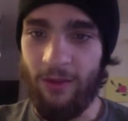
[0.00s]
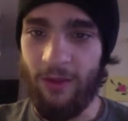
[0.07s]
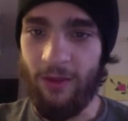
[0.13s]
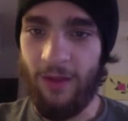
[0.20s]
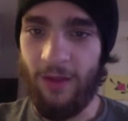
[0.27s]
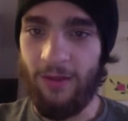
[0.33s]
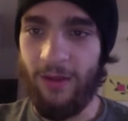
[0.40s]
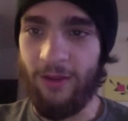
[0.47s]

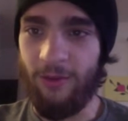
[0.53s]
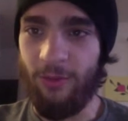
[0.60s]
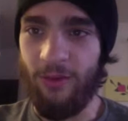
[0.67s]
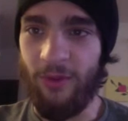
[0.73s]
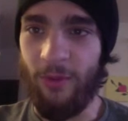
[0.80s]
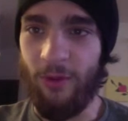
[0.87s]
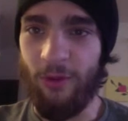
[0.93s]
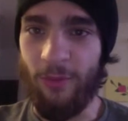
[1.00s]
I like to play
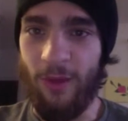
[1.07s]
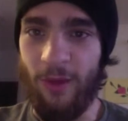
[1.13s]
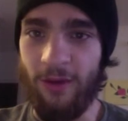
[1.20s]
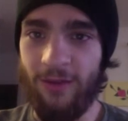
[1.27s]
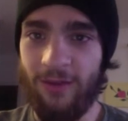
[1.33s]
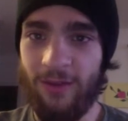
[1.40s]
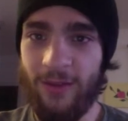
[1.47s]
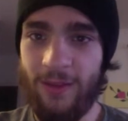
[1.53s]
Pokemon.
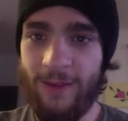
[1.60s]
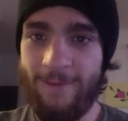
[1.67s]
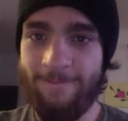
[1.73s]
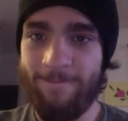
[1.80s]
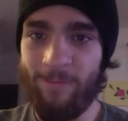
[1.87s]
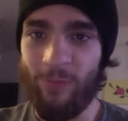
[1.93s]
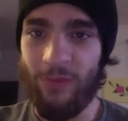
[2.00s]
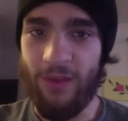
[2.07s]

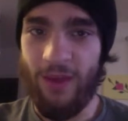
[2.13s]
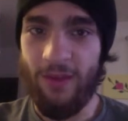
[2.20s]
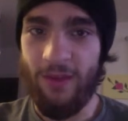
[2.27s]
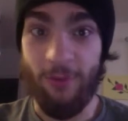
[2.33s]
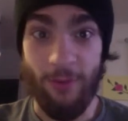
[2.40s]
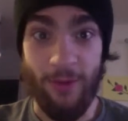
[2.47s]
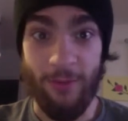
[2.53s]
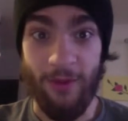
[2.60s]
In case
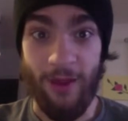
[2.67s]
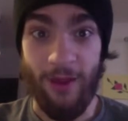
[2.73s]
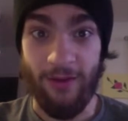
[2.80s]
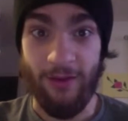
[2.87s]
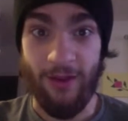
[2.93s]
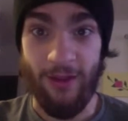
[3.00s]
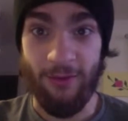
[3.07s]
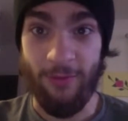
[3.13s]
you people
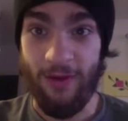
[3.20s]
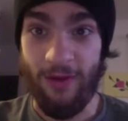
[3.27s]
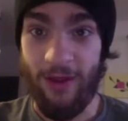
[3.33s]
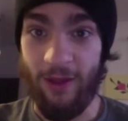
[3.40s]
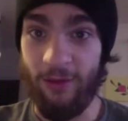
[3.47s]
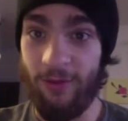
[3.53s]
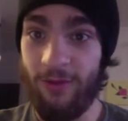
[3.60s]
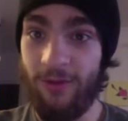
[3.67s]
hadn't guessed by
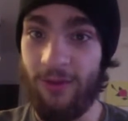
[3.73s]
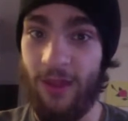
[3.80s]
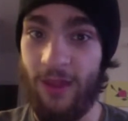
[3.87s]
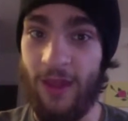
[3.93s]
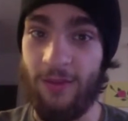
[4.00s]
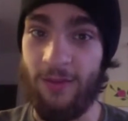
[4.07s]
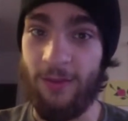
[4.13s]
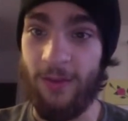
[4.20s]
now,
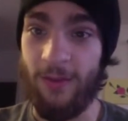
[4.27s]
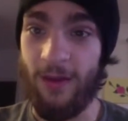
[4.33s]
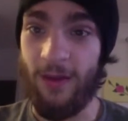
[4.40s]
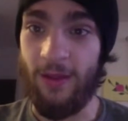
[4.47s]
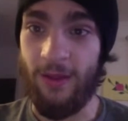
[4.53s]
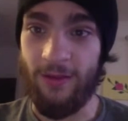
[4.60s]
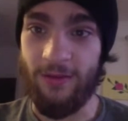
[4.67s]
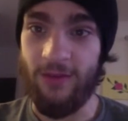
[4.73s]
that is a thing I
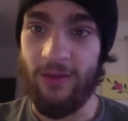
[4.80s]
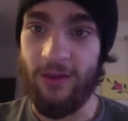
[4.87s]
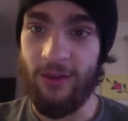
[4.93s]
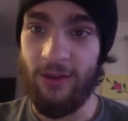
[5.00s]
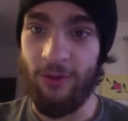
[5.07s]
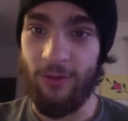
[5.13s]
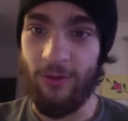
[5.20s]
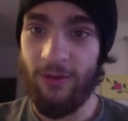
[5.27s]
like to
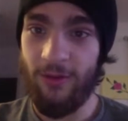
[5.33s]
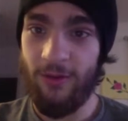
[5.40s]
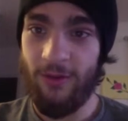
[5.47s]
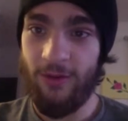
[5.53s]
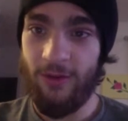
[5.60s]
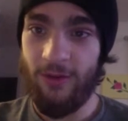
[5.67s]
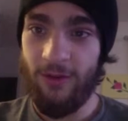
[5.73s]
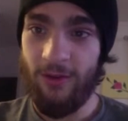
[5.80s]
do.
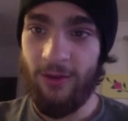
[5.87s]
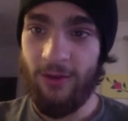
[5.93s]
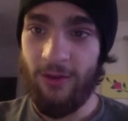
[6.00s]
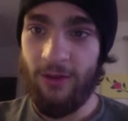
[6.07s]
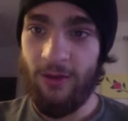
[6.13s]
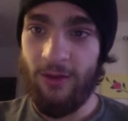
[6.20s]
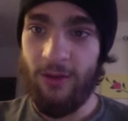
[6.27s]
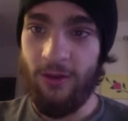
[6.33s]

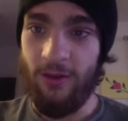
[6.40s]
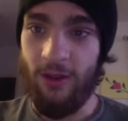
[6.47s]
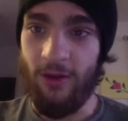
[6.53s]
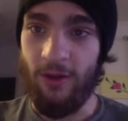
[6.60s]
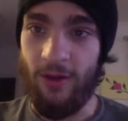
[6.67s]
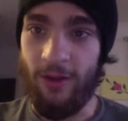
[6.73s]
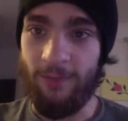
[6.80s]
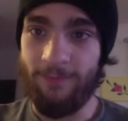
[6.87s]

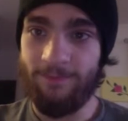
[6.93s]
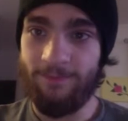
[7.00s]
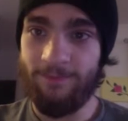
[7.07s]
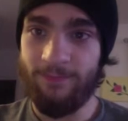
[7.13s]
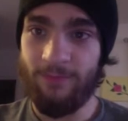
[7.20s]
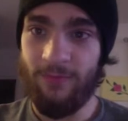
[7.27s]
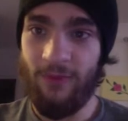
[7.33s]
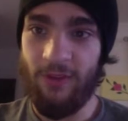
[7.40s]
Alright,
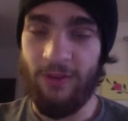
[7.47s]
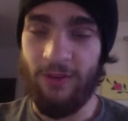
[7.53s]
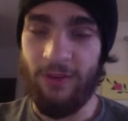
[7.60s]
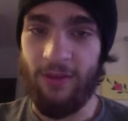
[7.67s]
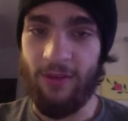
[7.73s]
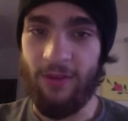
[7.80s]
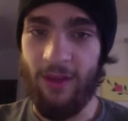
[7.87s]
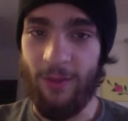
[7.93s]
let's clean
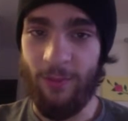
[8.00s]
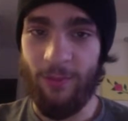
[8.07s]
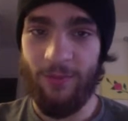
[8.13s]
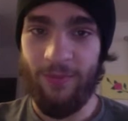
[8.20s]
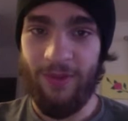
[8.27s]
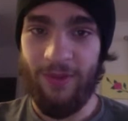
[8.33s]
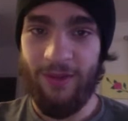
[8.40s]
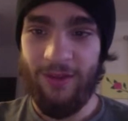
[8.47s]
this up.
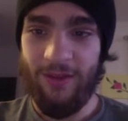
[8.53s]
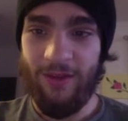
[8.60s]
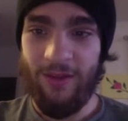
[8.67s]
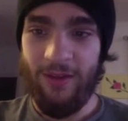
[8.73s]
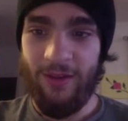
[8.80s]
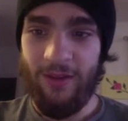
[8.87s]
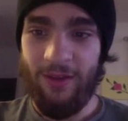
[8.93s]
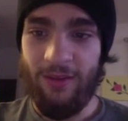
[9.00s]

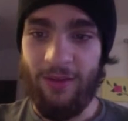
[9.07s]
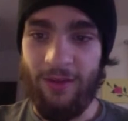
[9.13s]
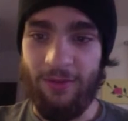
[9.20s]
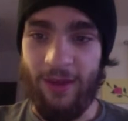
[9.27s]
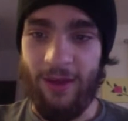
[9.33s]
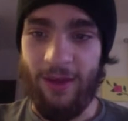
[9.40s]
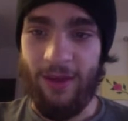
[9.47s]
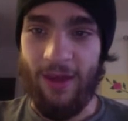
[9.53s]
Save
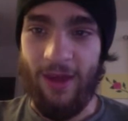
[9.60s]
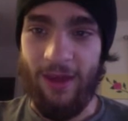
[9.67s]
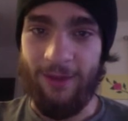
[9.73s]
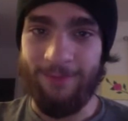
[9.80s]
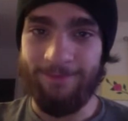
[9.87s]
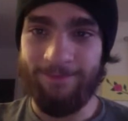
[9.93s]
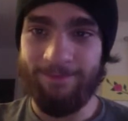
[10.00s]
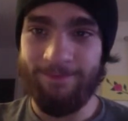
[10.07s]
that guy. I
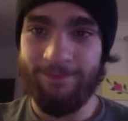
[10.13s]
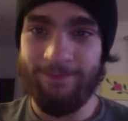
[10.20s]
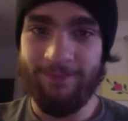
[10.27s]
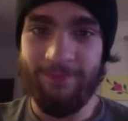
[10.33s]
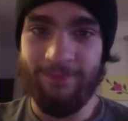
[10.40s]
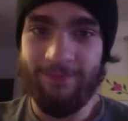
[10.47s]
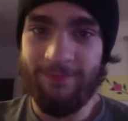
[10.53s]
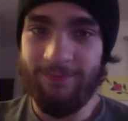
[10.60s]

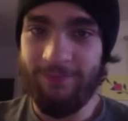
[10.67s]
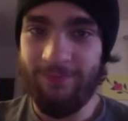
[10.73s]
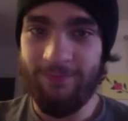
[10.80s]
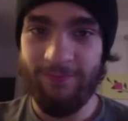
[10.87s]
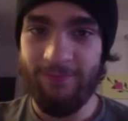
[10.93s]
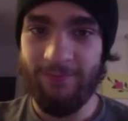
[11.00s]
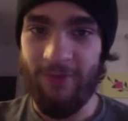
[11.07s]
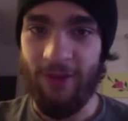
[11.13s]

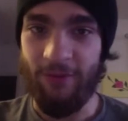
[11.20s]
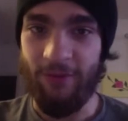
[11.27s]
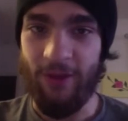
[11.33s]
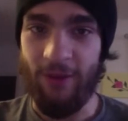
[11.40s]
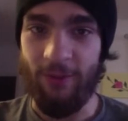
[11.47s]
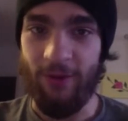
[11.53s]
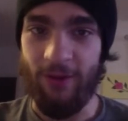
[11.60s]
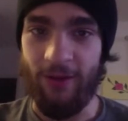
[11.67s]

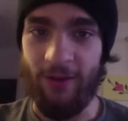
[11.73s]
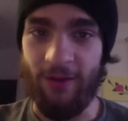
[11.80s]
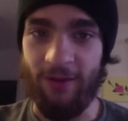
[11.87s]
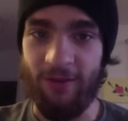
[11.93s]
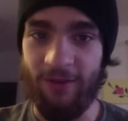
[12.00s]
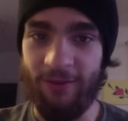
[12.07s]
forget what he is.